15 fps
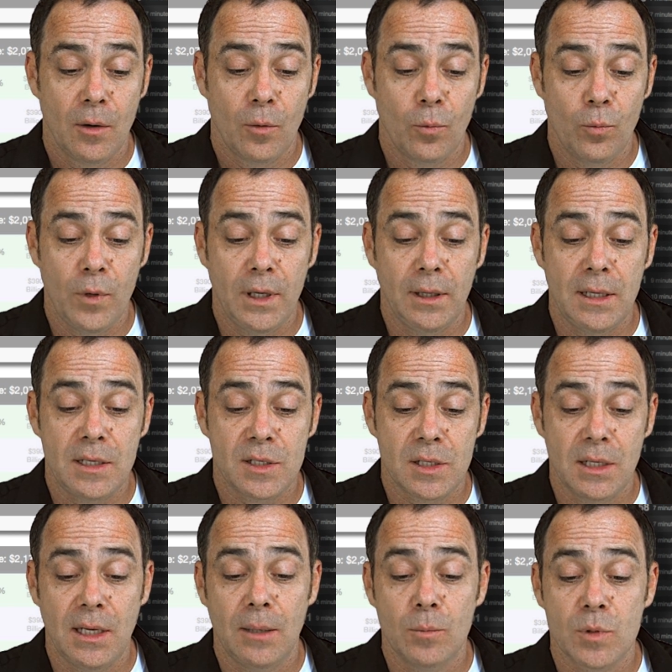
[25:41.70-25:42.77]
really
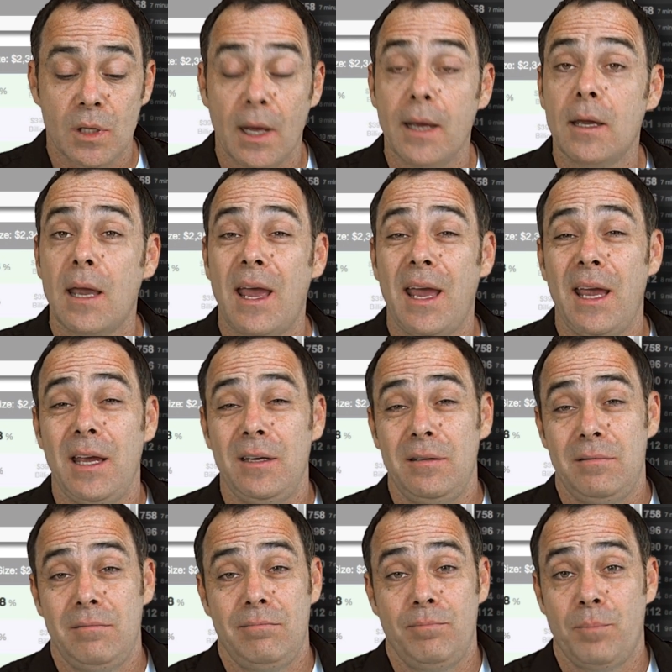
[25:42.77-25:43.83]
seems like a
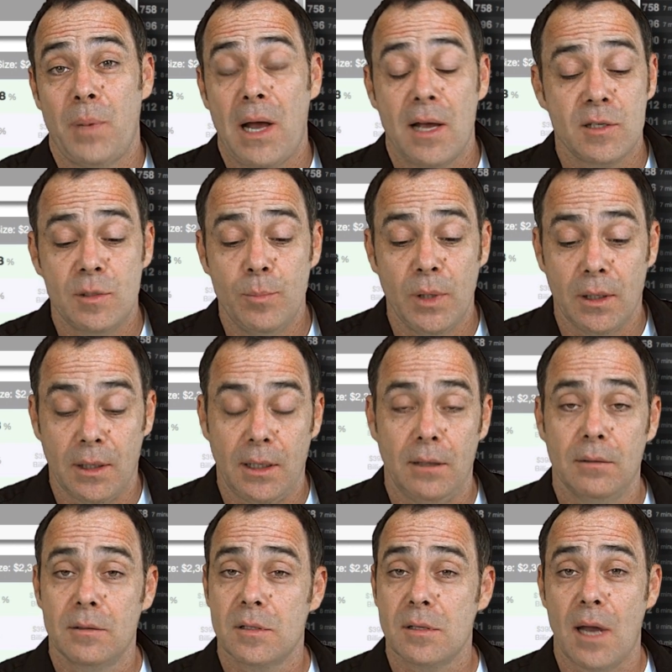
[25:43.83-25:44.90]
possibility.
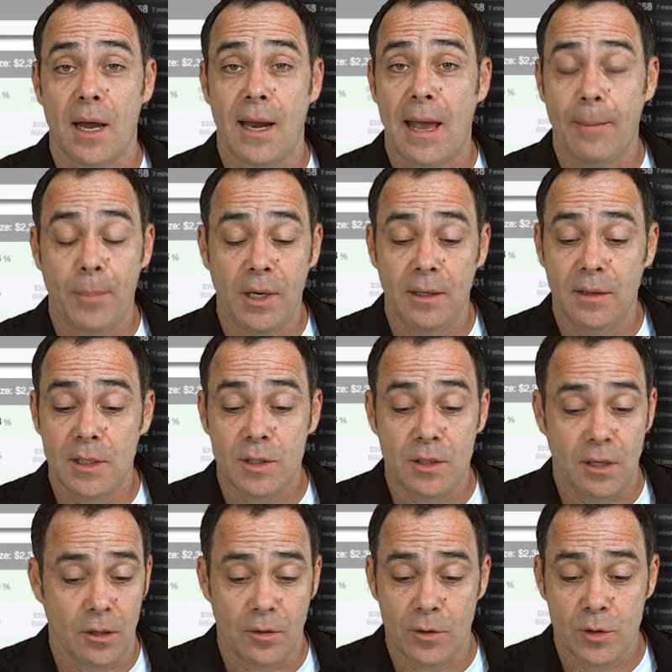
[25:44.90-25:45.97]
It's not happening this
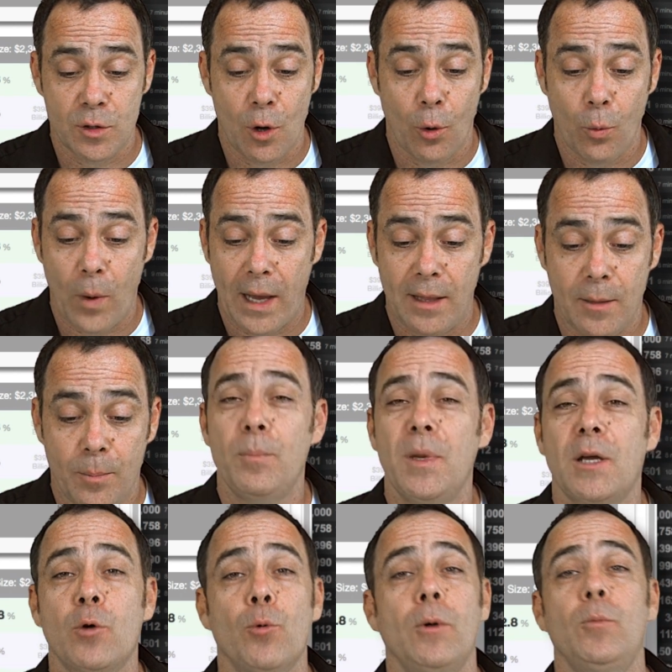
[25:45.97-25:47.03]
year. There's no way that
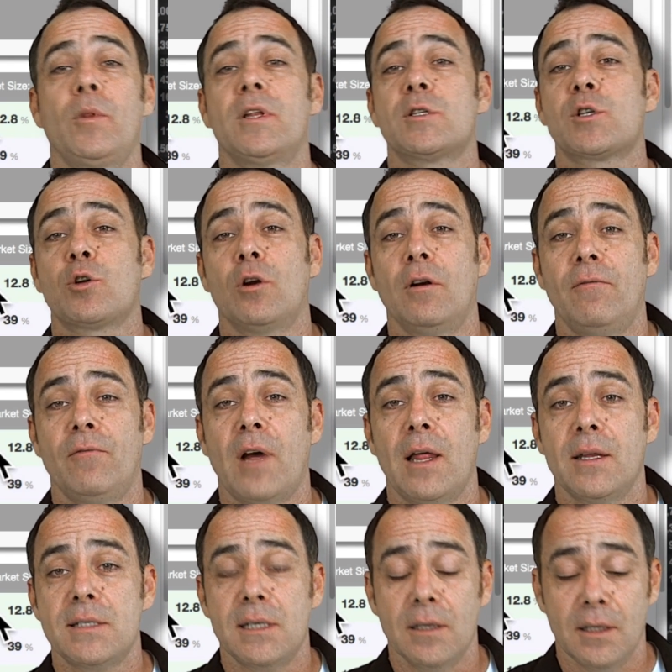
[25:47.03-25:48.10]
Bitcoin with its current
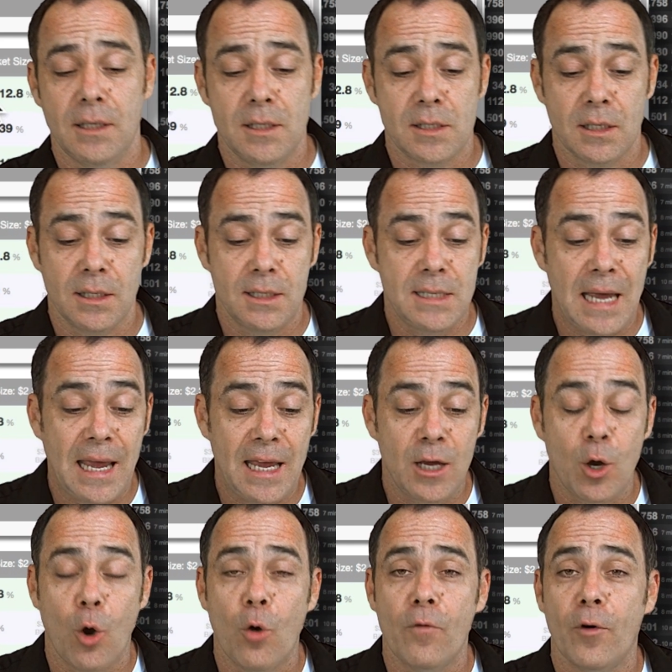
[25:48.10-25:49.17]
volatility is going to
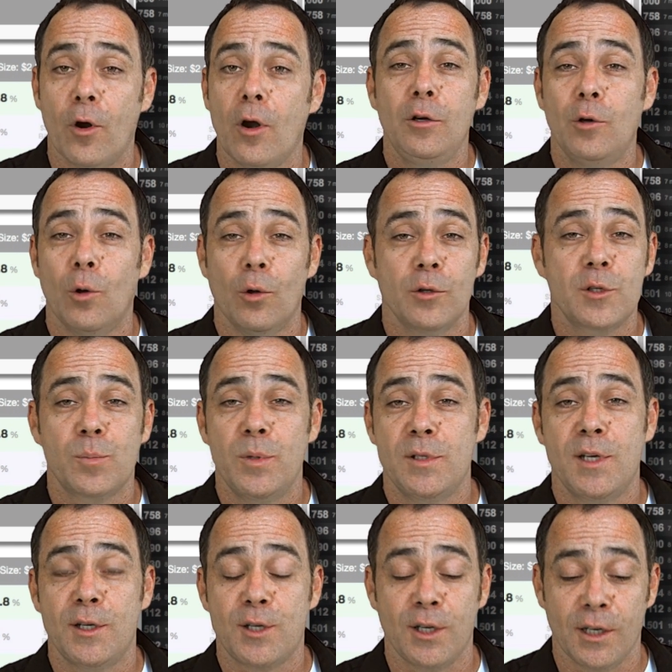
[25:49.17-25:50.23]
take over gold's
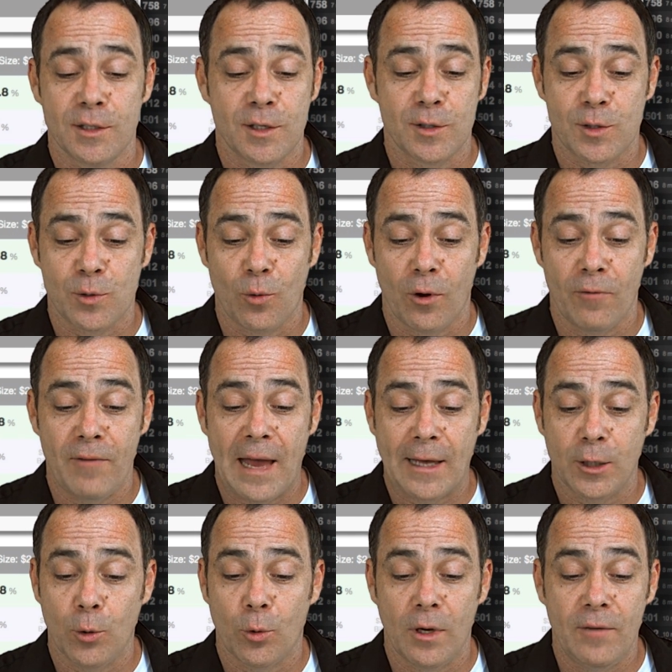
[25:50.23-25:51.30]
position as a store of
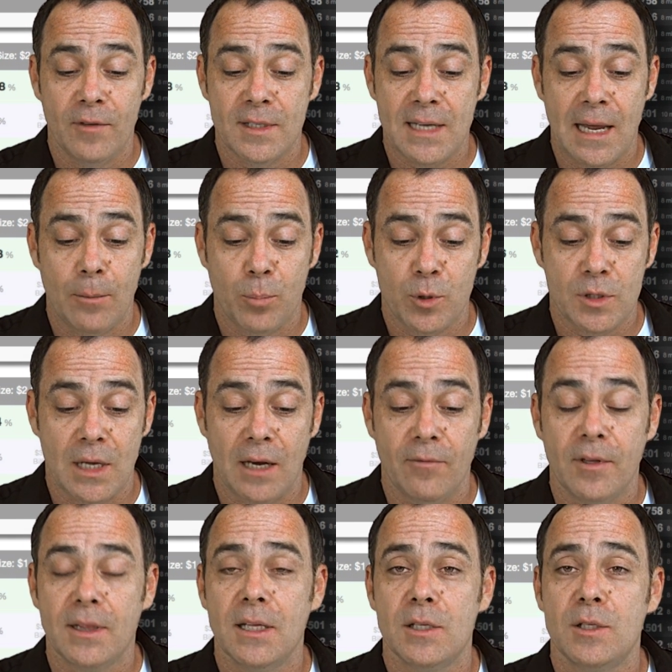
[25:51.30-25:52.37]
value or even 10%
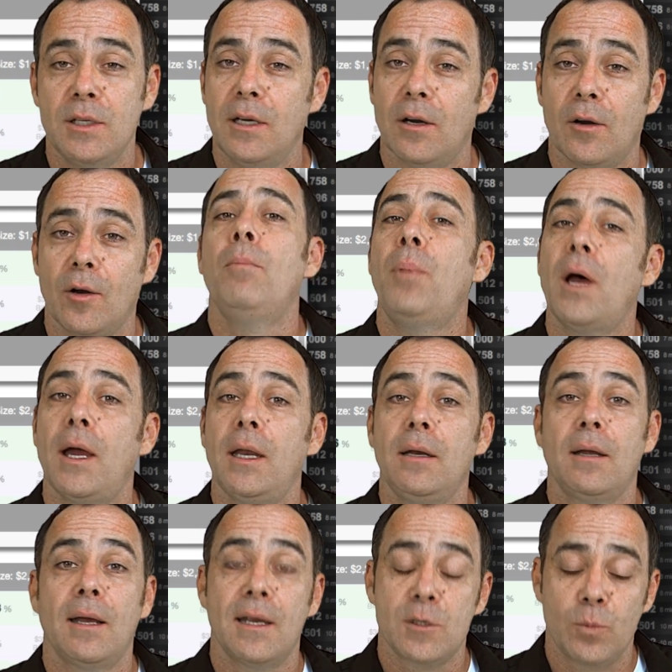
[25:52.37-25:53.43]
of it this year.
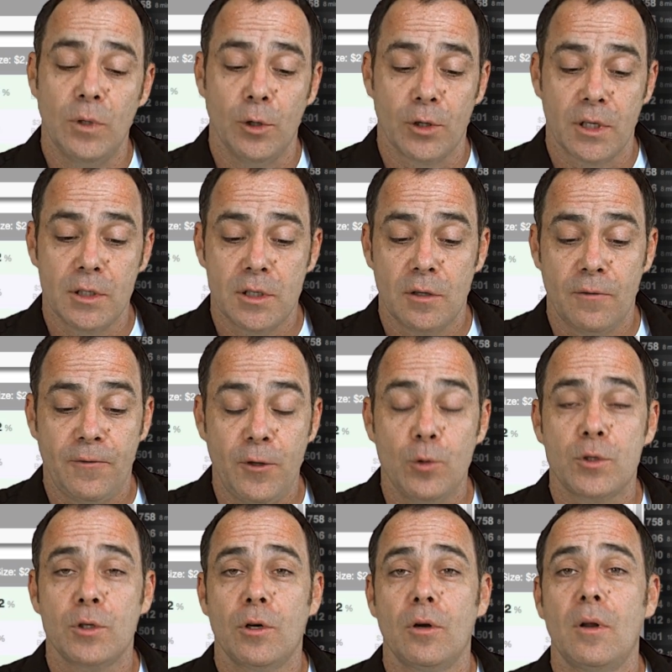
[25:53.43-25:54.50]
But as we look into the
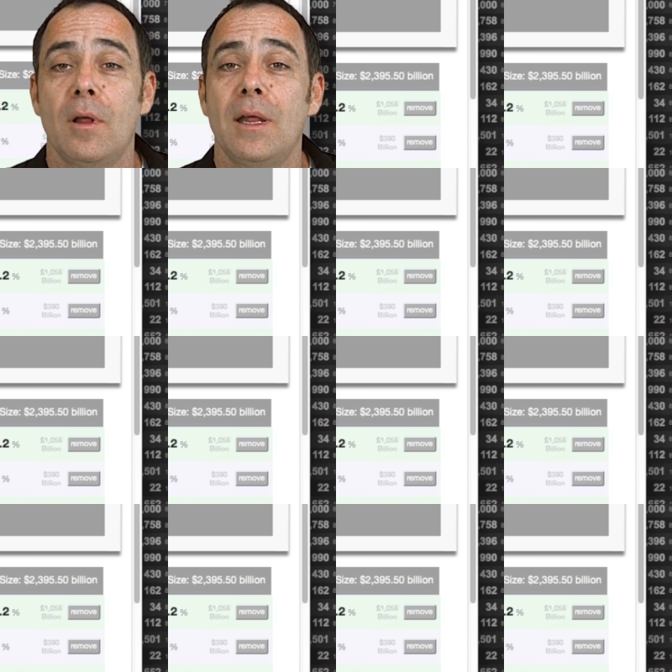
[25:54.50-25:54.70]
future